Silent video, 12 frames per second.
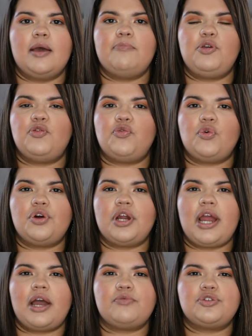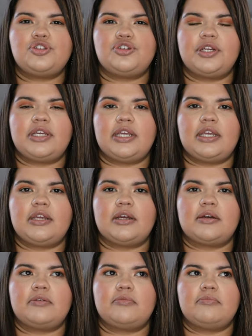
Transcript: Before, I was drinking